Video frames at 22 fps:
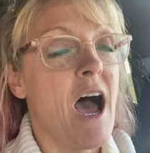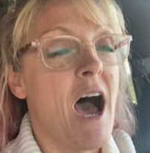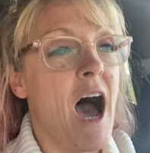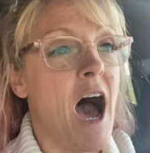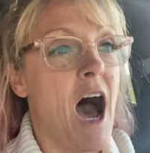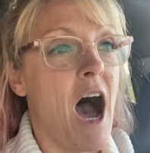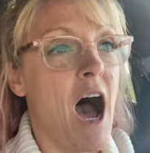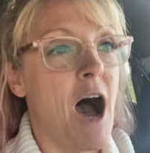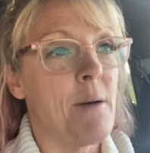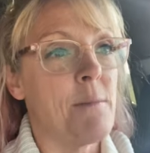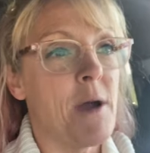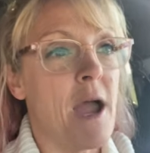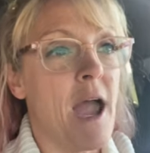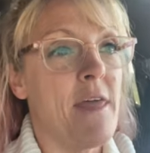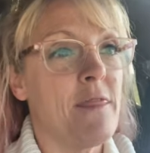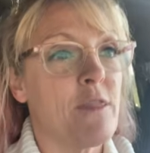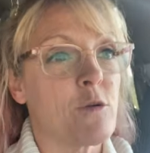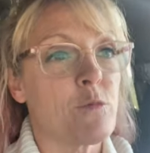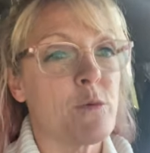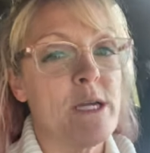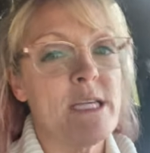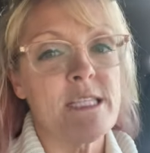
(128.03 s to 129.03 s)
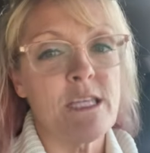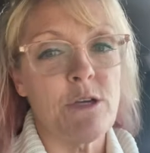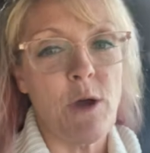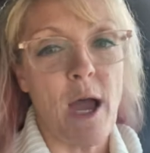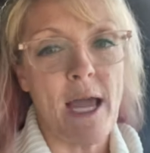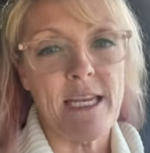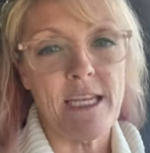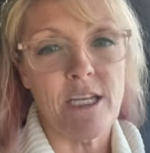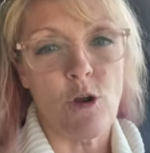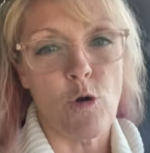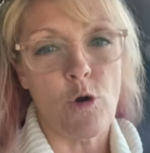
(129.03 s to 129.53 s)
Um, and the reason I
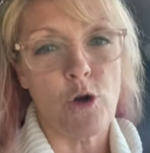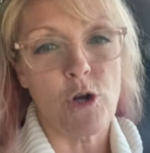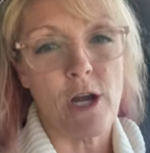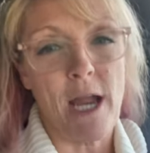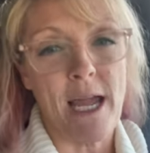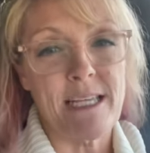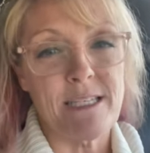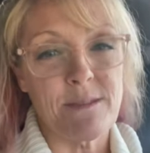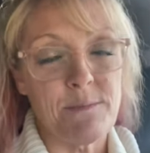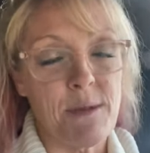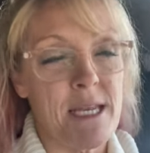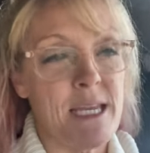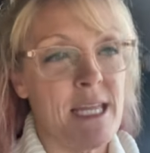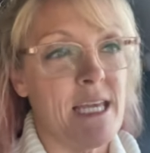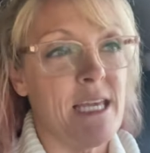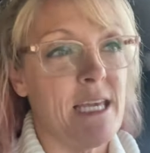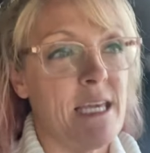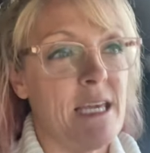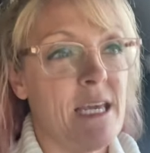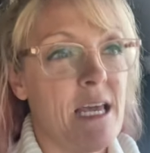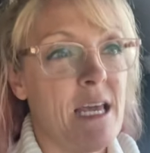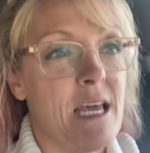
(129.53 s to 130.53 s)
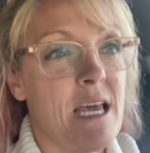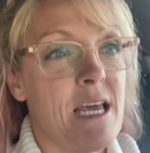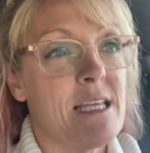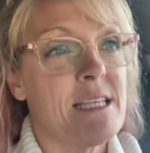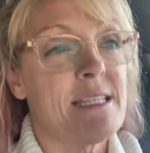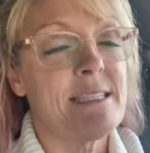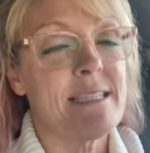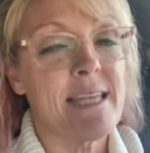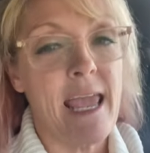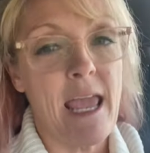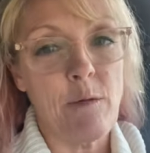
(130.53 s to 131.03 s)
didn't order as many
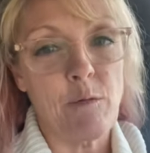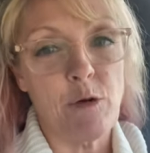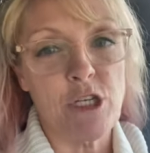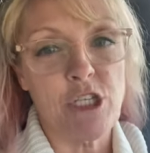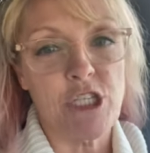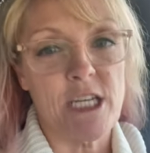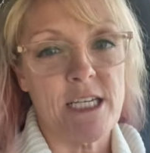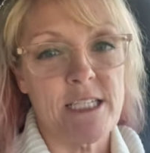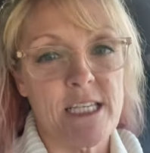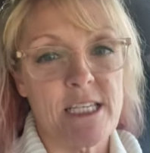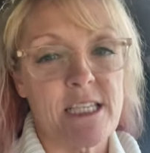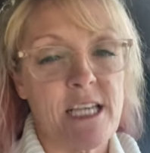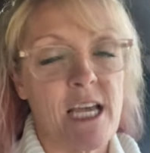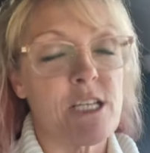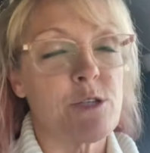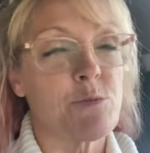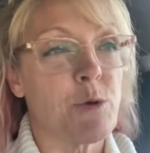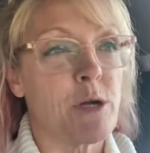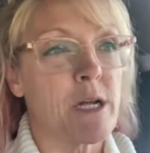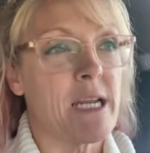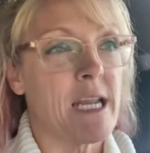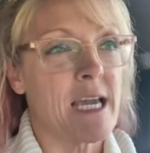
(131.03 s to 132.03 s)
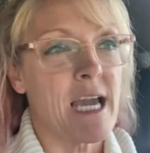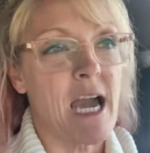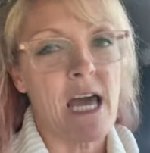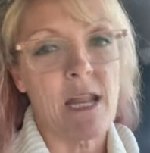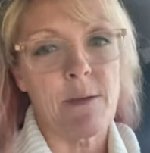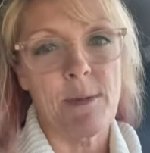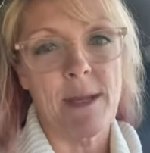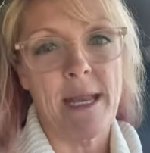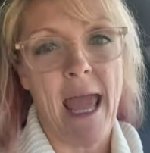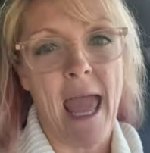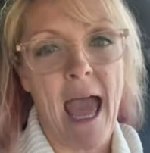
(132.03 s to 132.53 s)
sandwiches is because we're going to cut
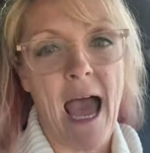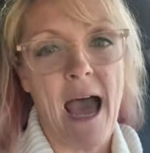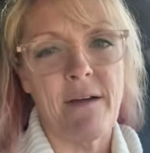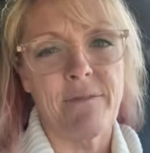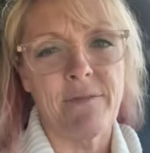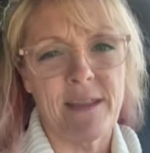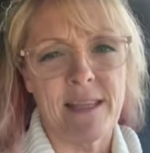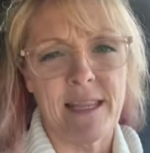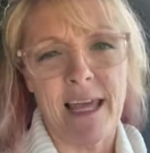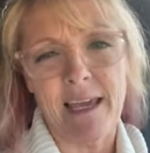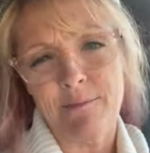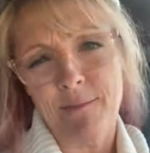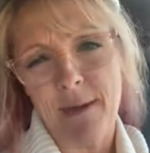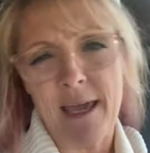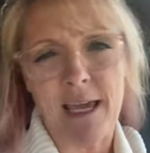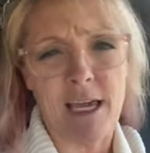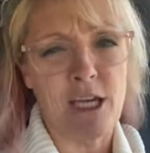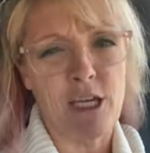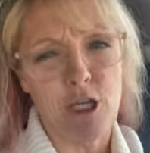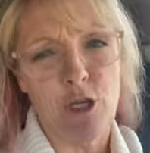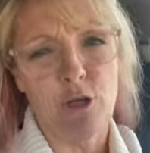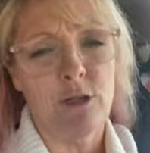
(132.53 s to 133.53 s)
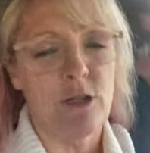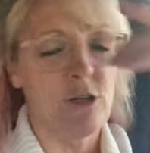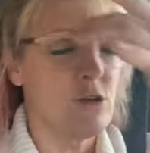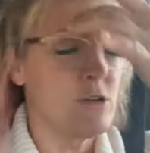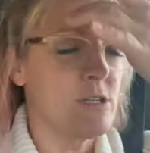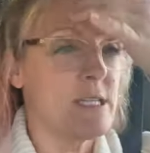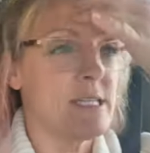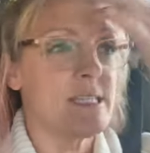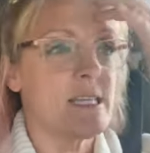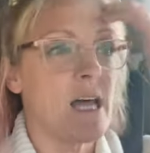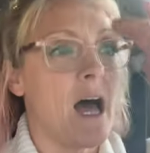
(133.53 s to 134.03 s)
them in half and like make a cute little
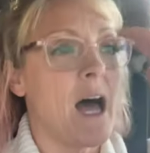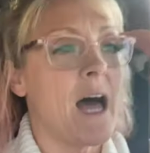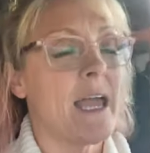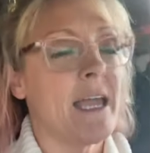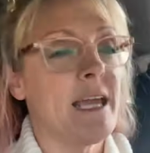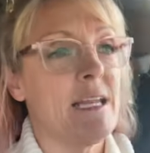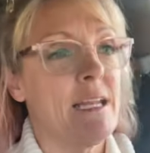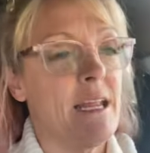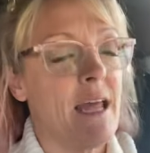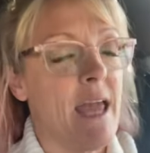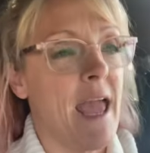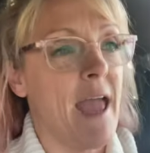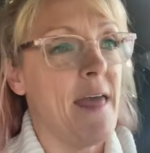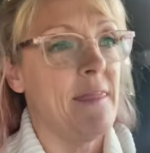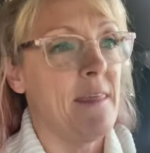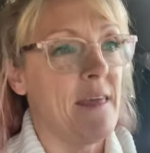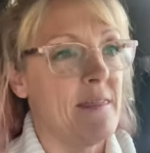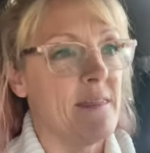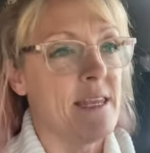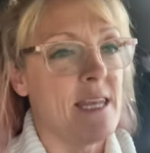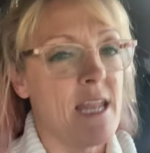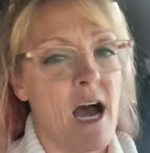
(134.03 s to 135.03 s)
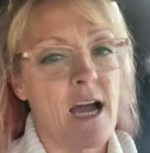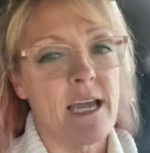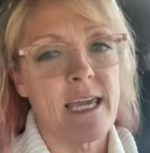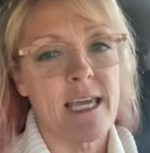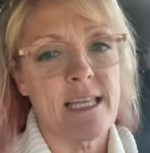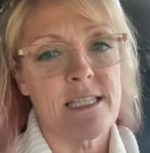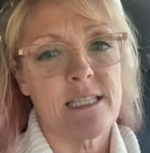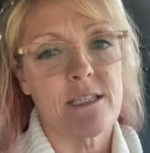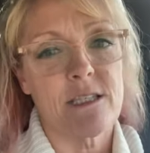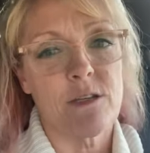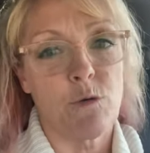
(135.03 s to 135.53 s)
design. And then the
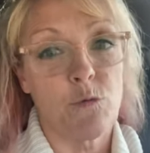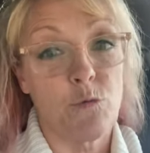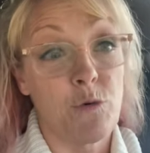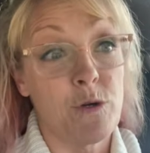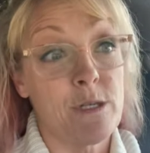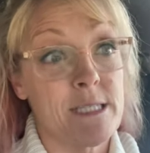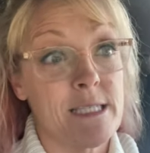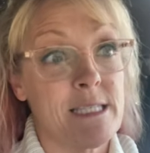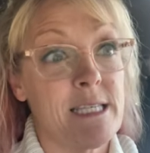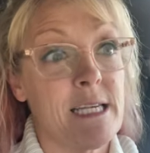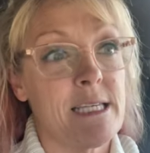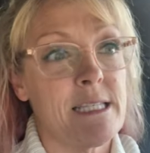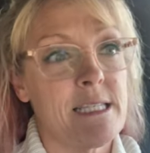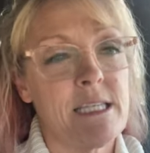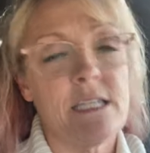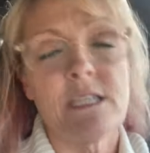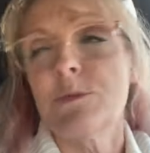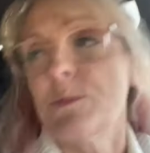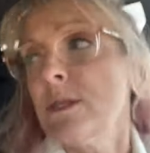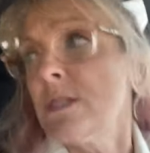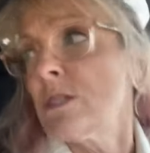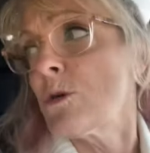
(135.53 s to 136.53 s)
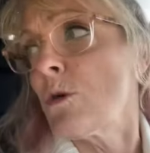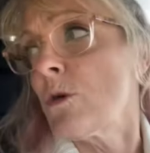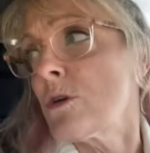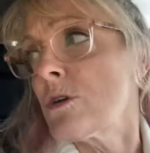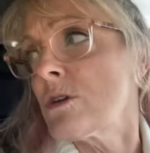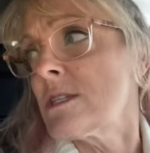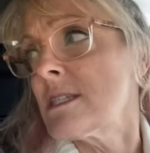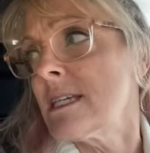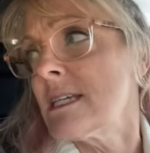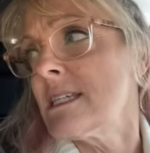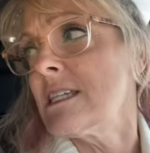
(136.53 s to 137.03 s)
nuggets was 60. Did we still order
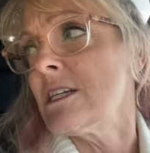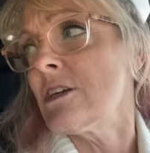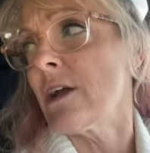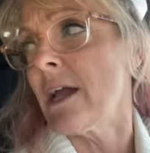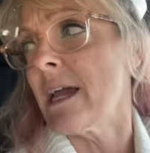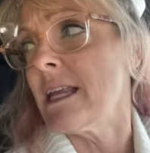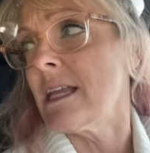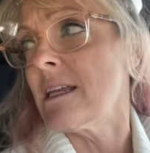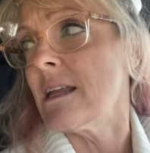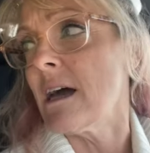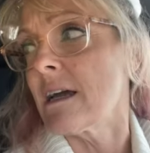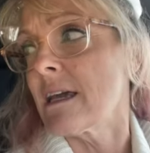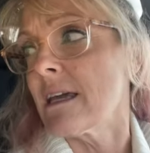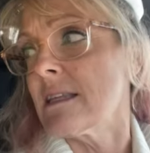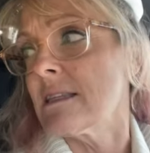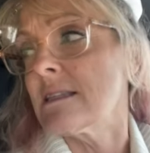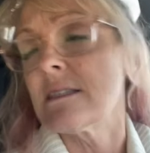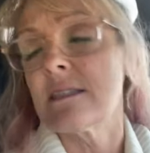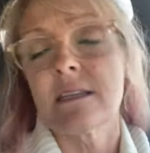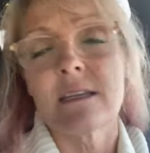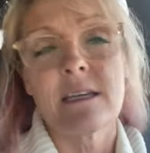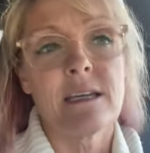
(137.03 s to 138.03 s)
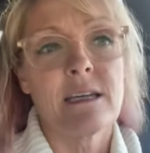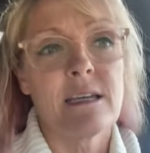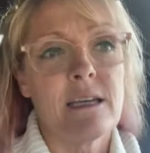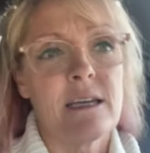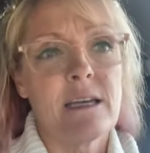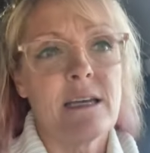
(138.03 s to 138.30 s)
60 or 80 nuggets? 60.